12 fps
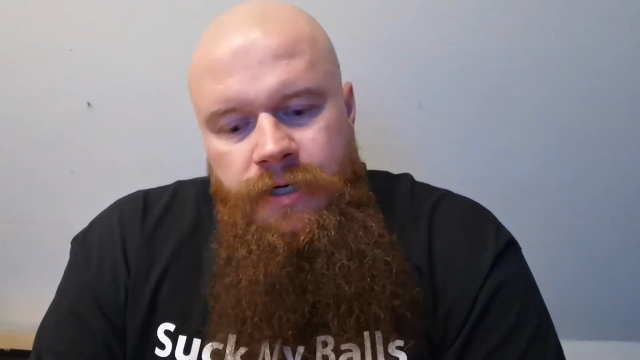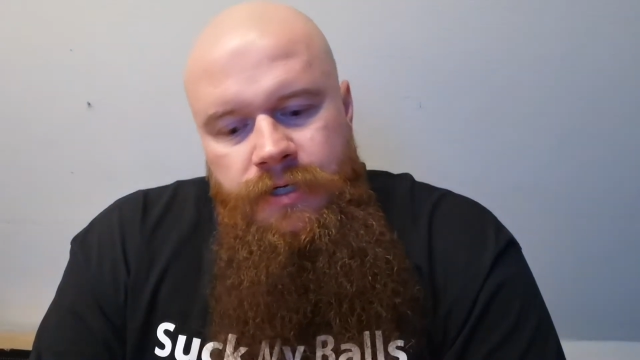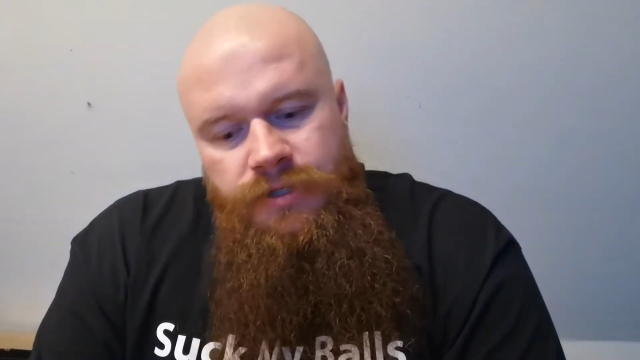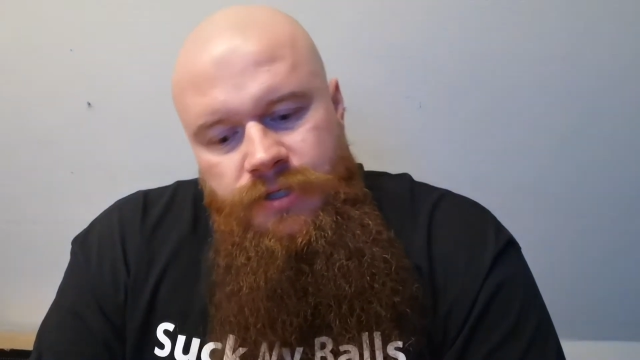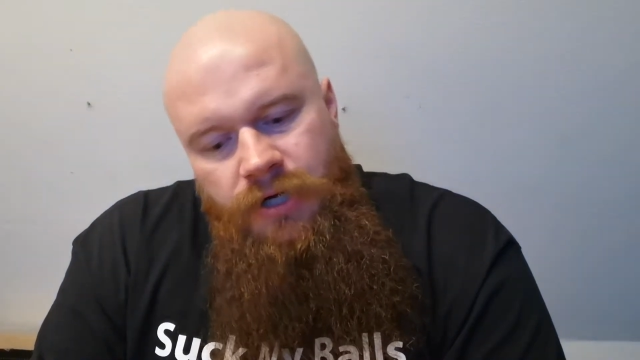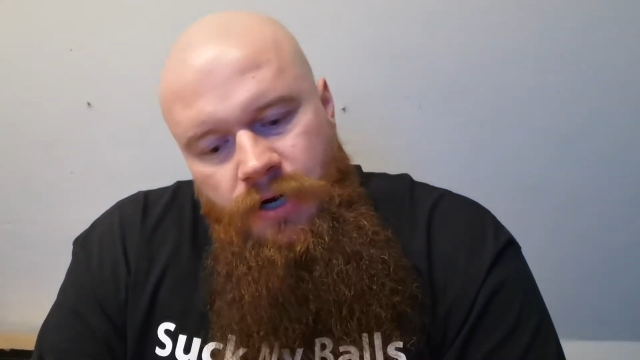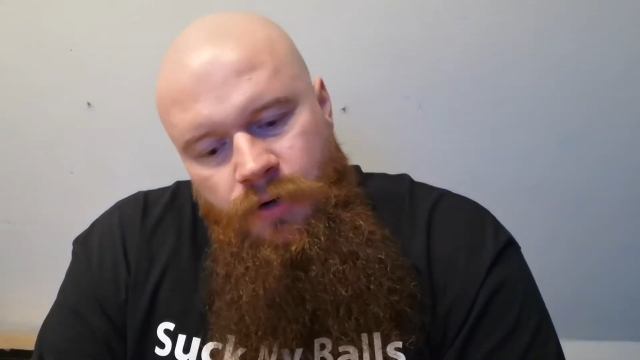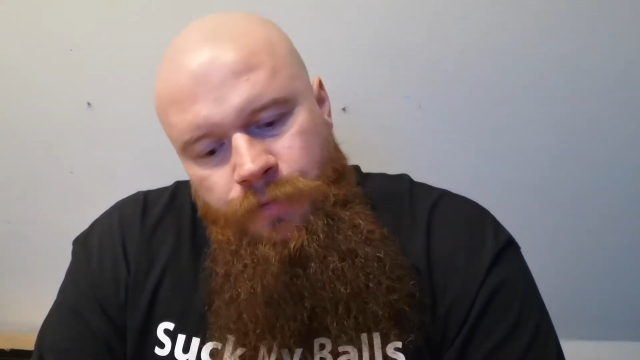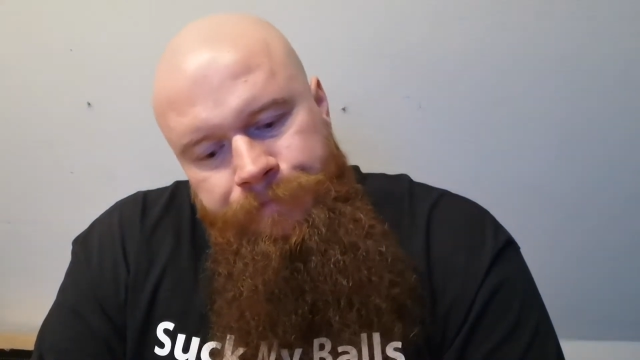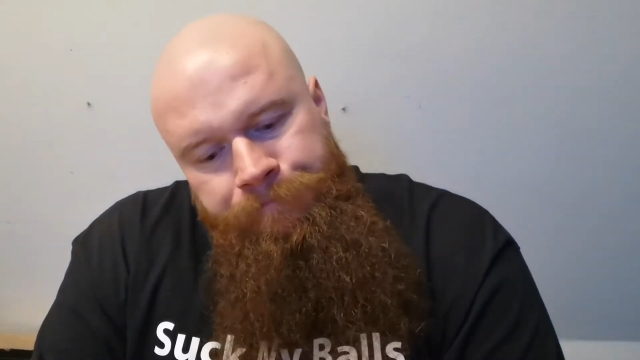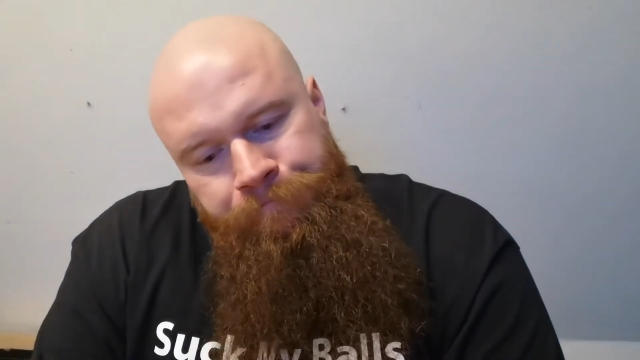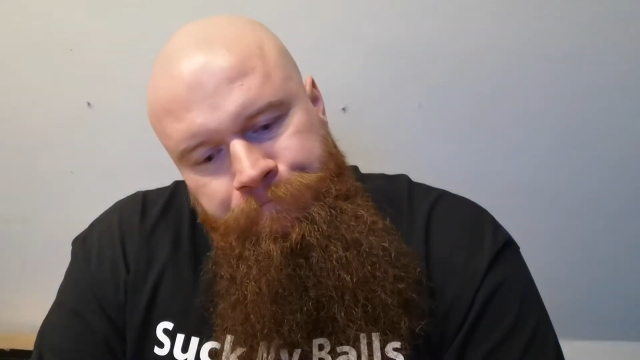
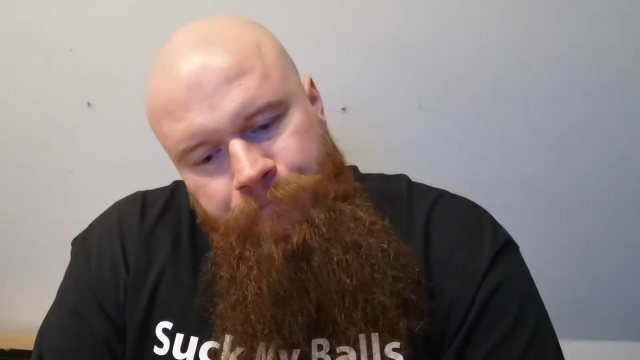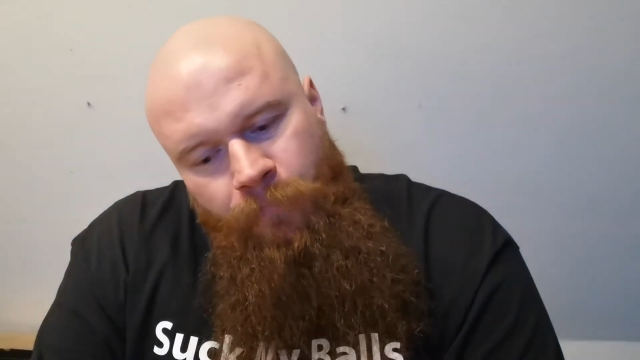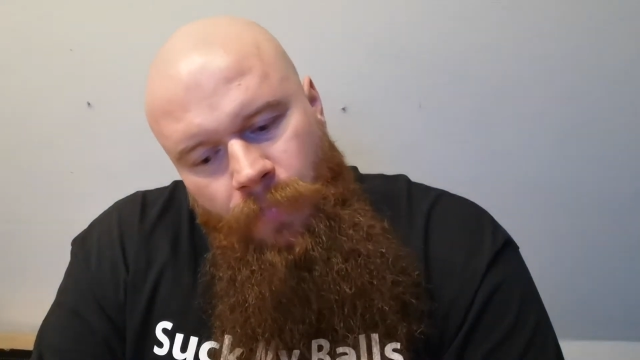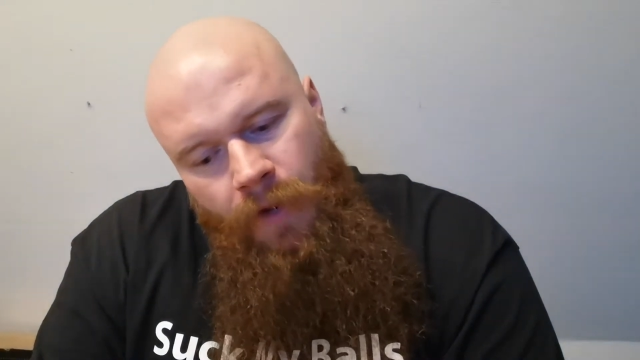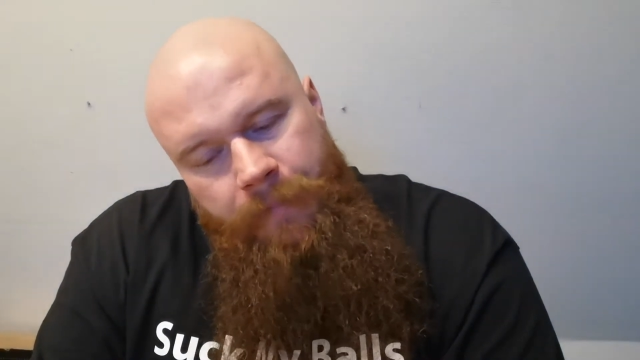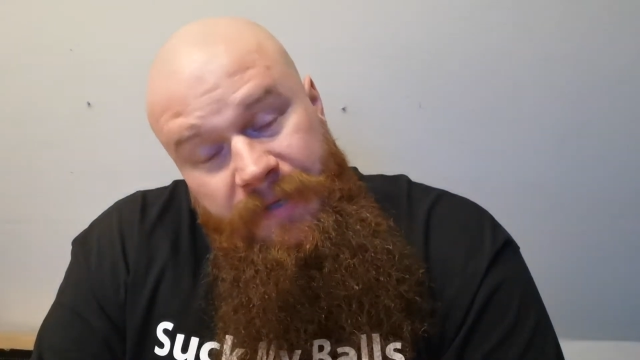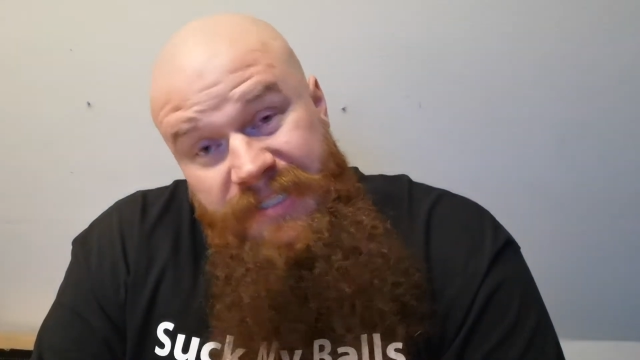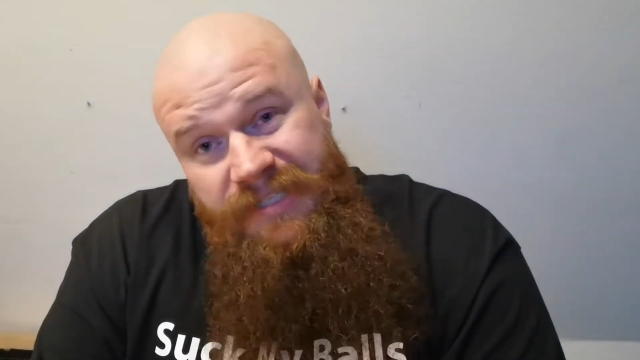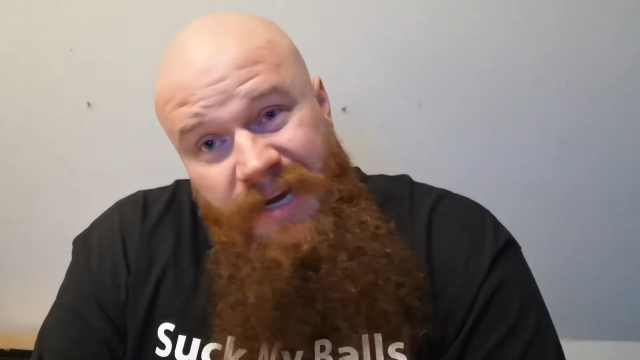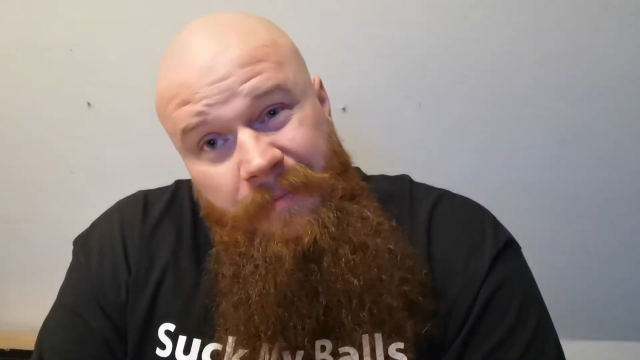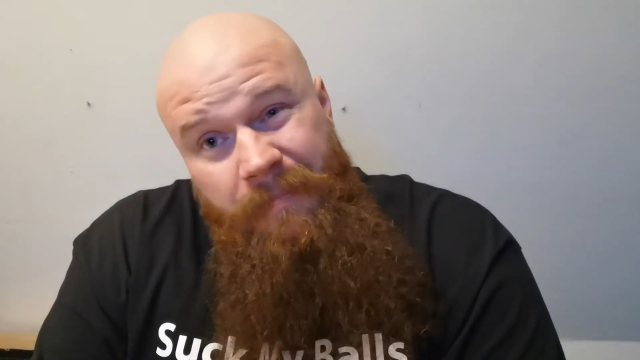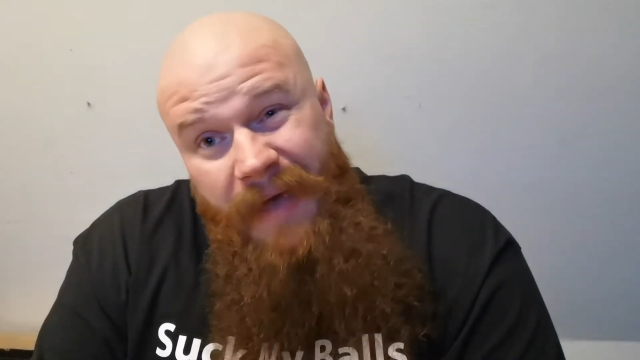So, but it's
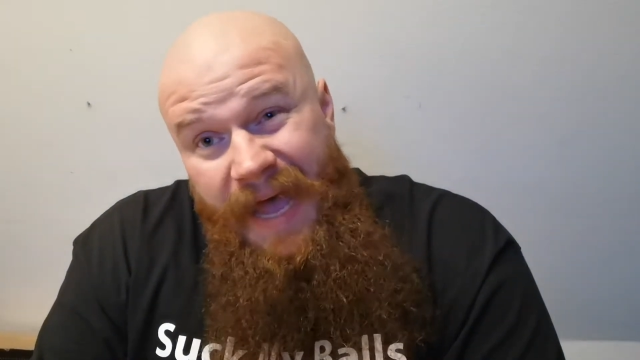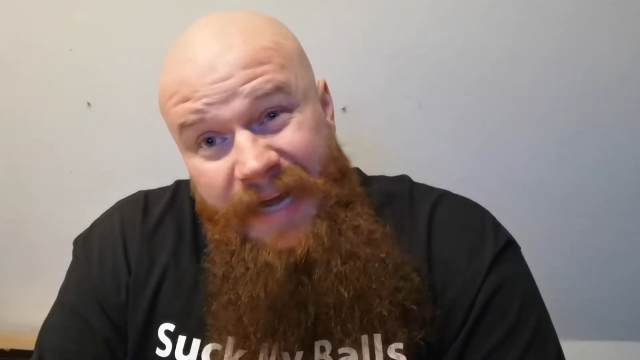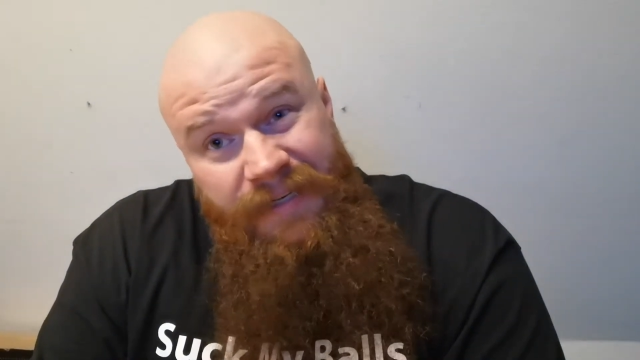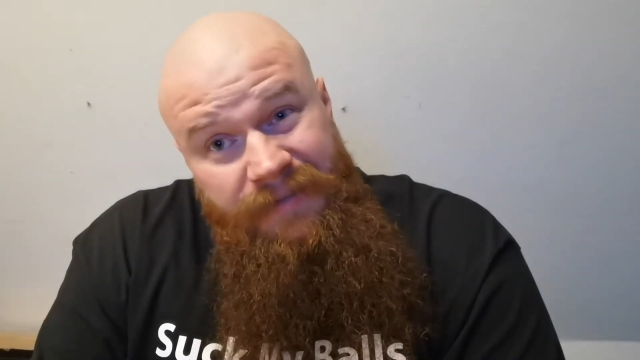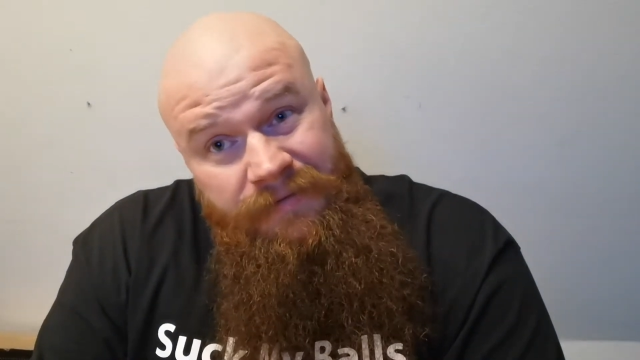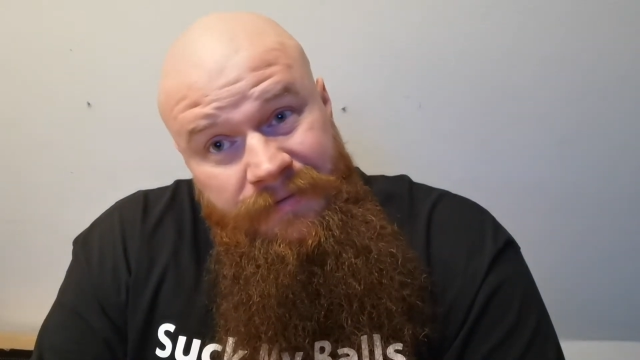not a bad